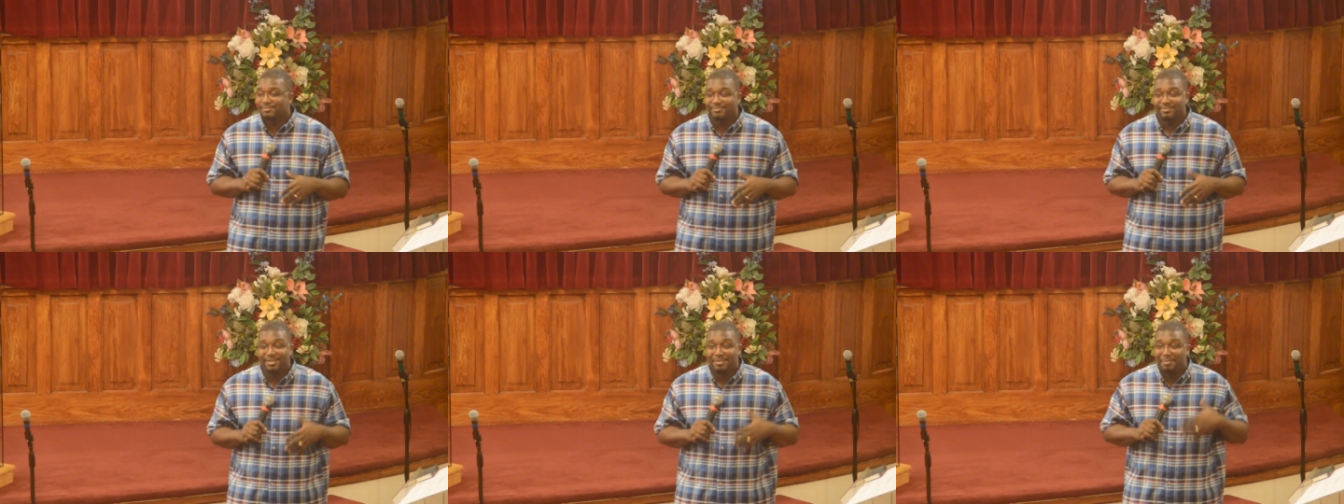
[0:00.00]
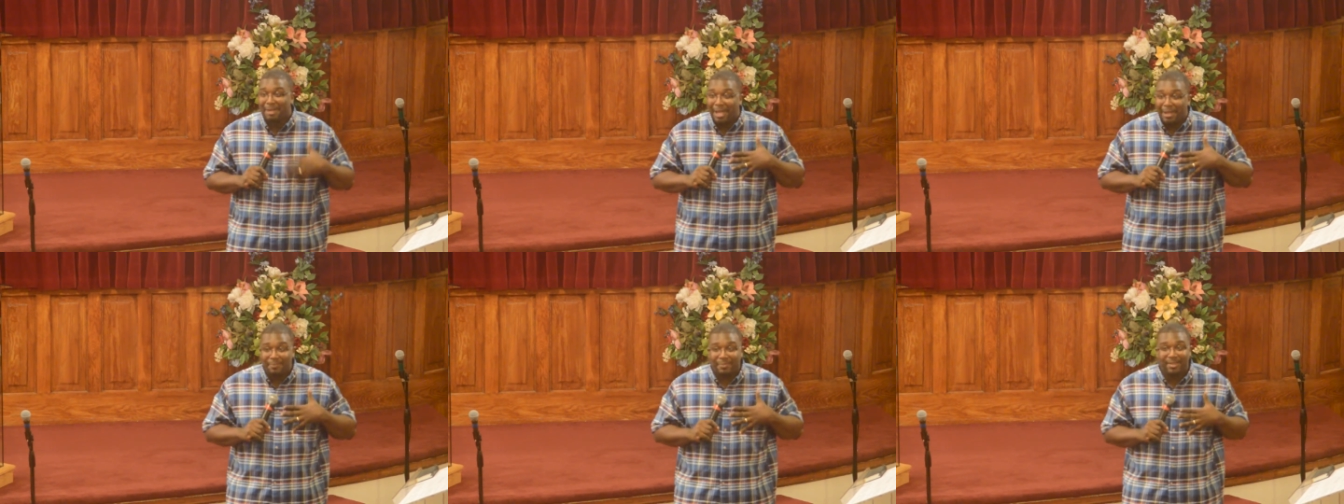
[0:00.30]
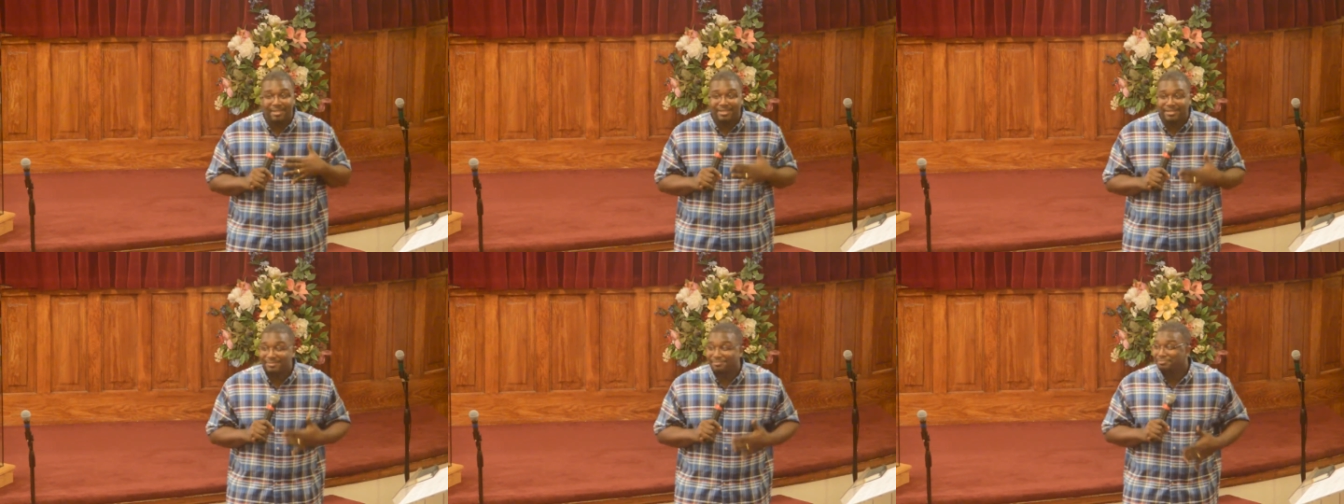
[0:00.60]
in my
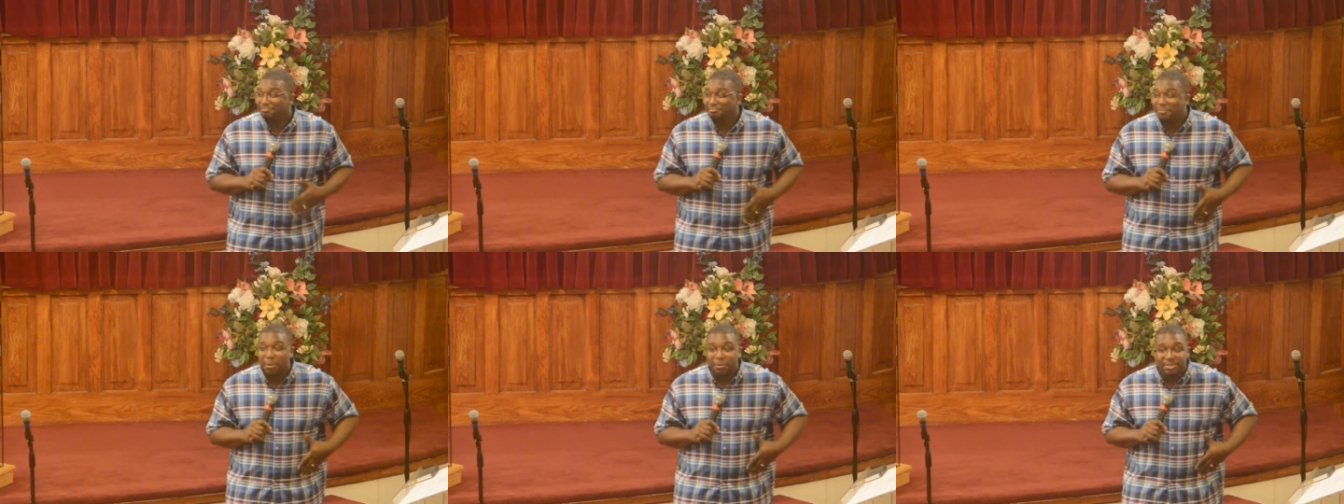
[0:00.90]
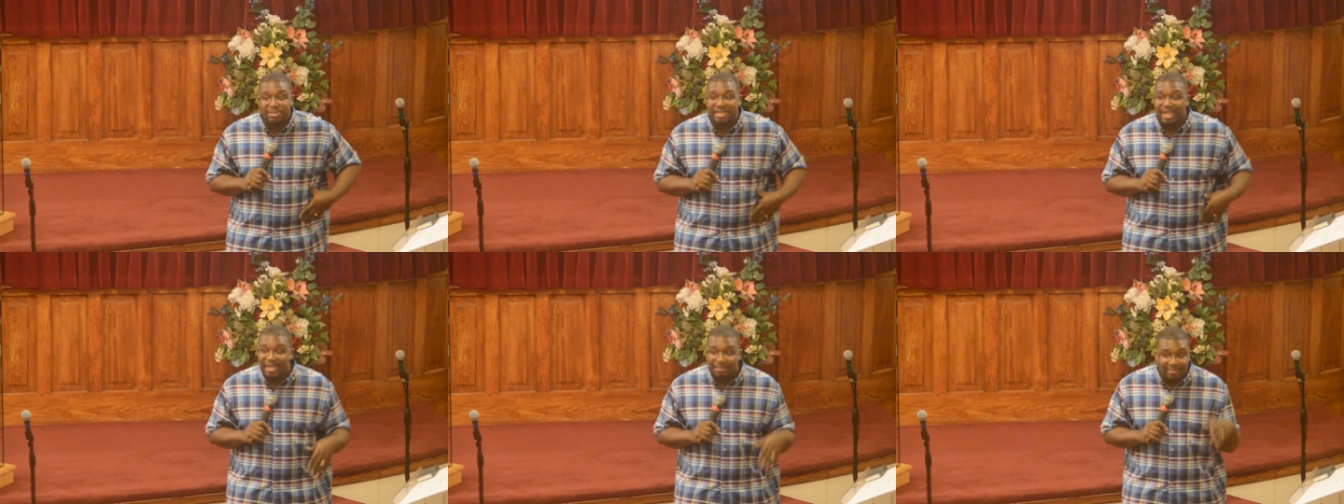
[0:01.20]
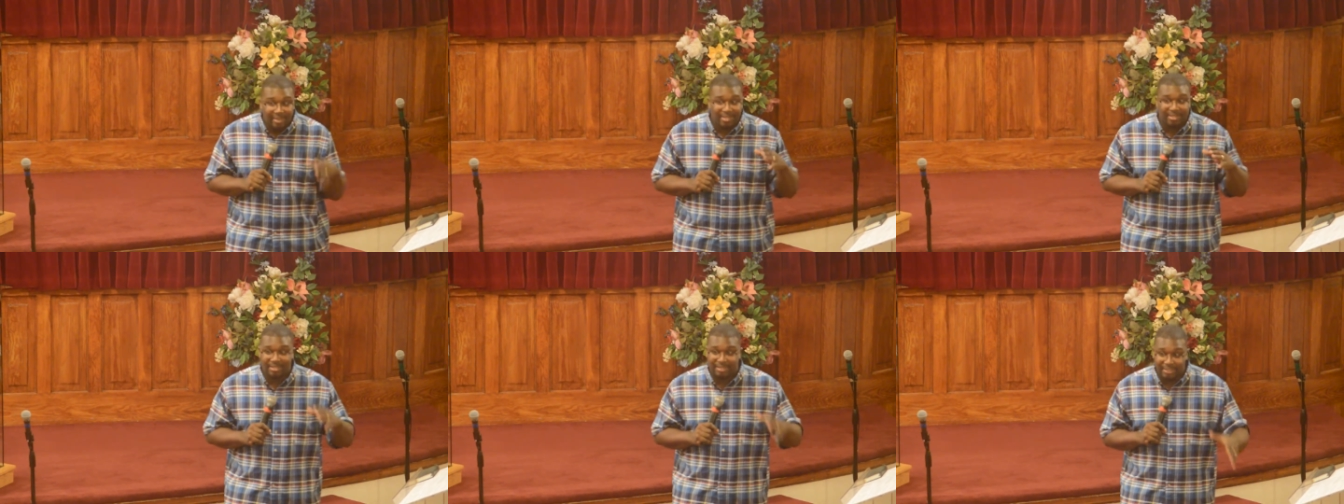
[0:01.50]
opinion, most of the time
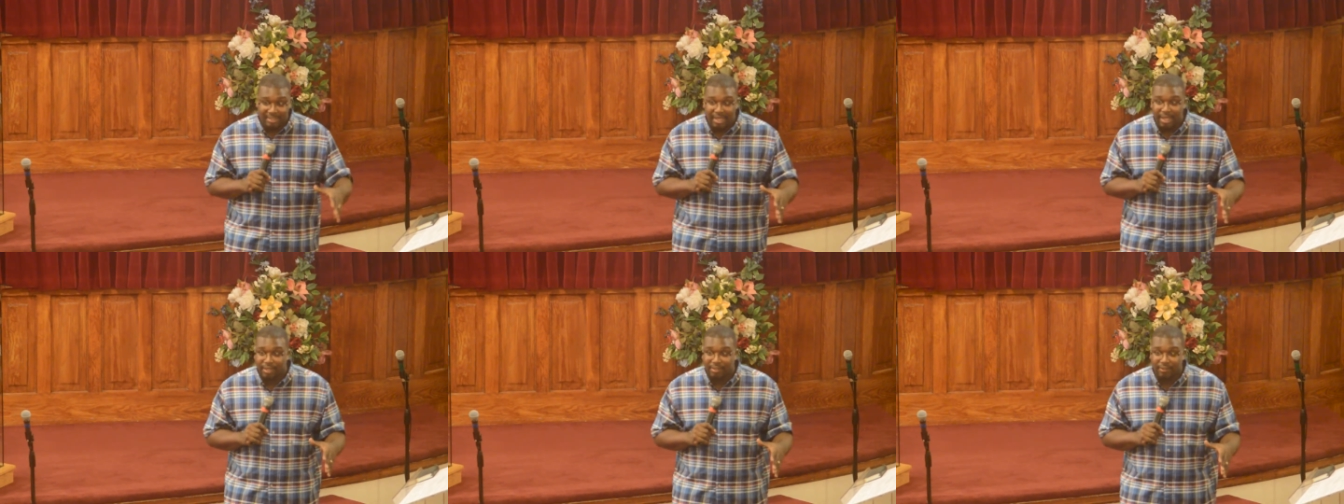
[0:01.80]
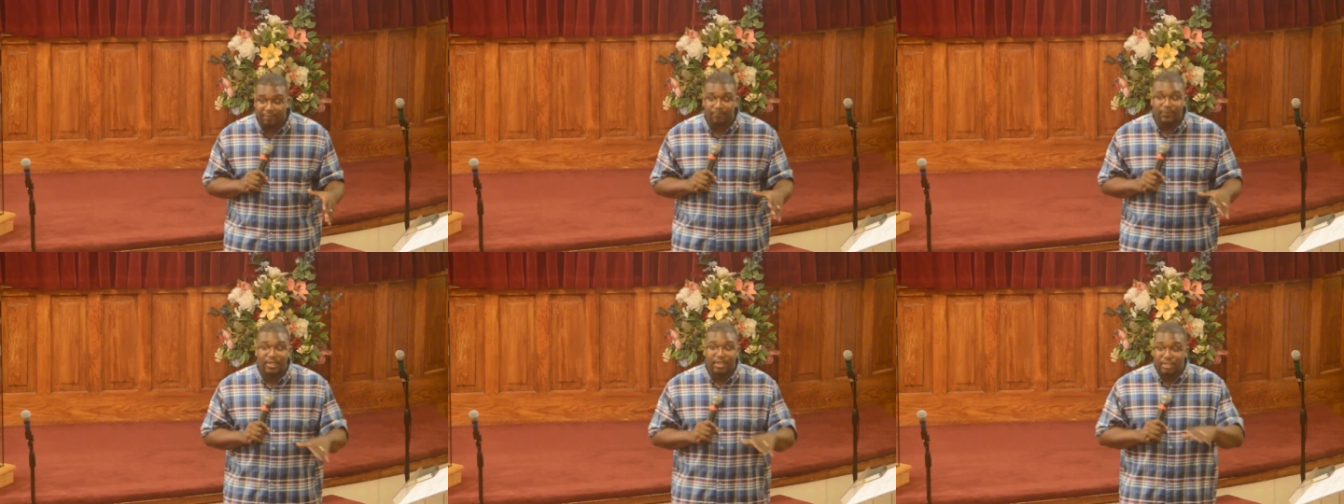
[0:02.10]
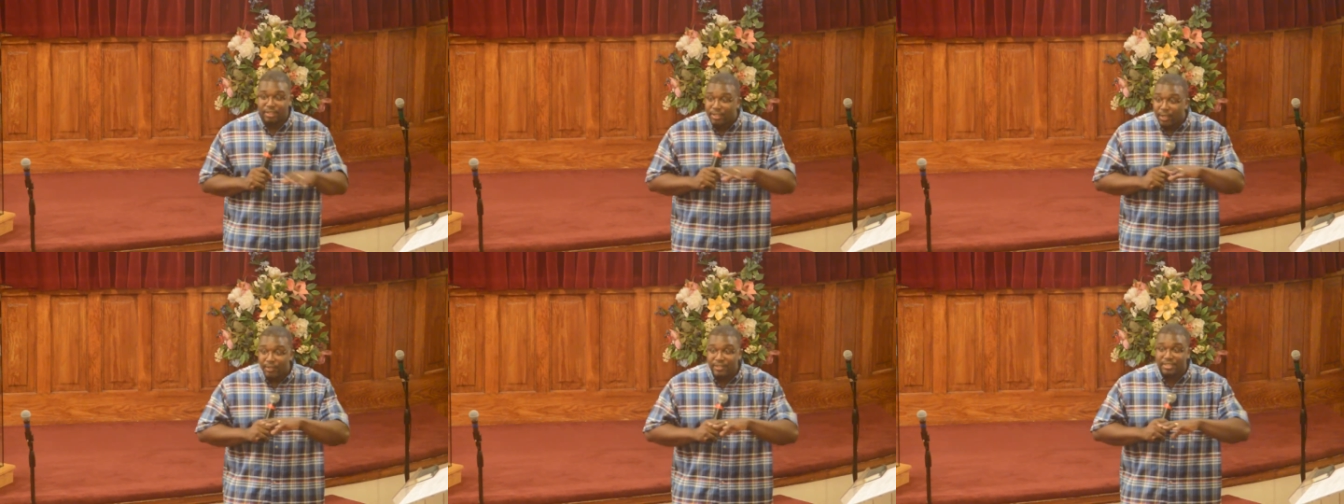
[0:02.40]
better than a doctor.
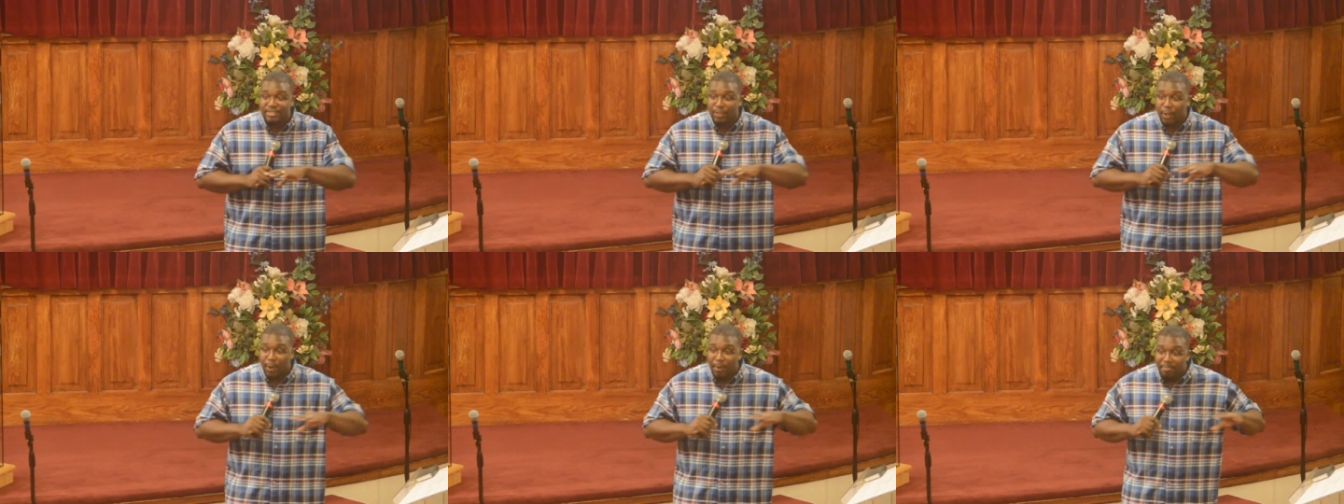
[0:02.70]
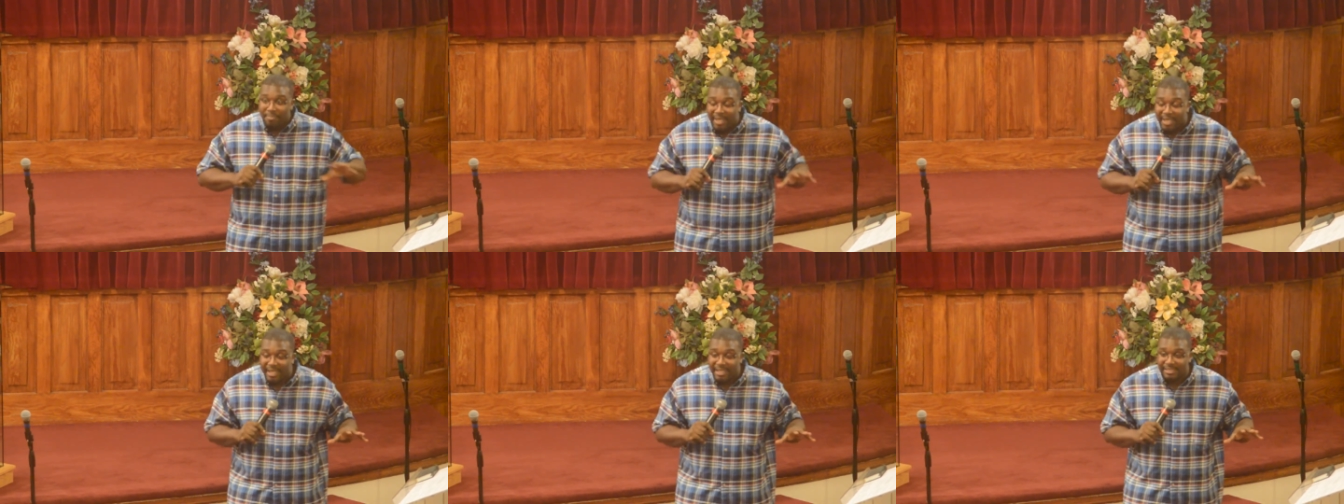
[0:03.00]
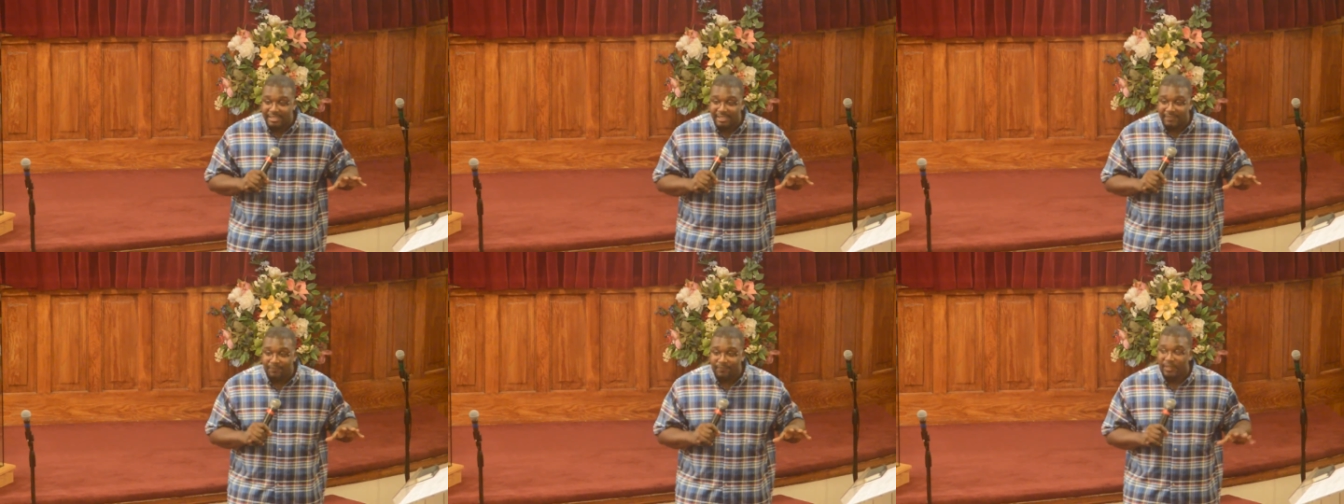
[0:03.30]
Nurses are
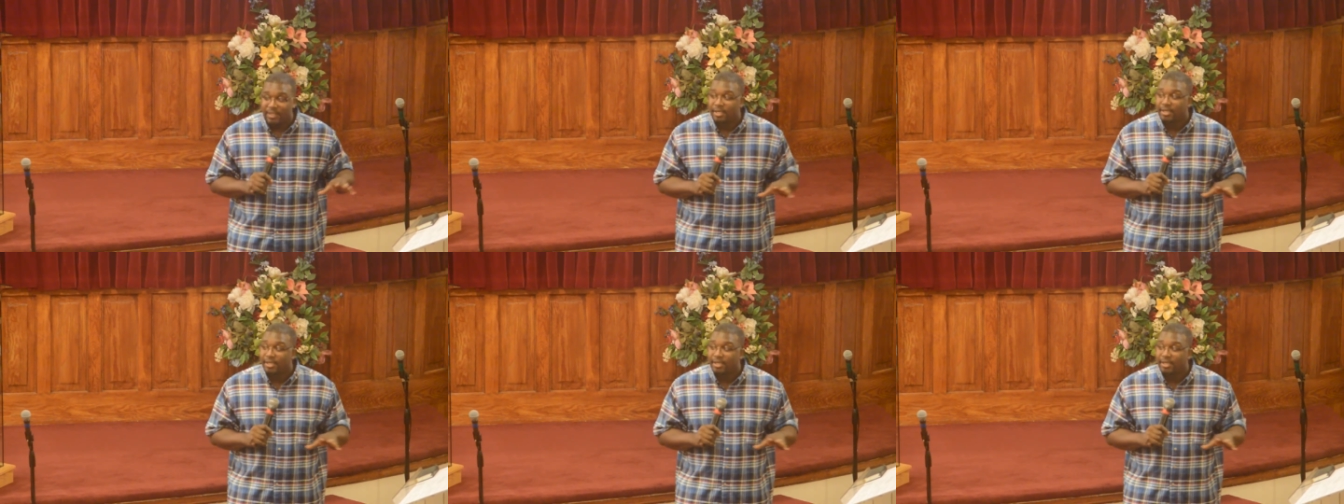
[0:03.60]
amazing.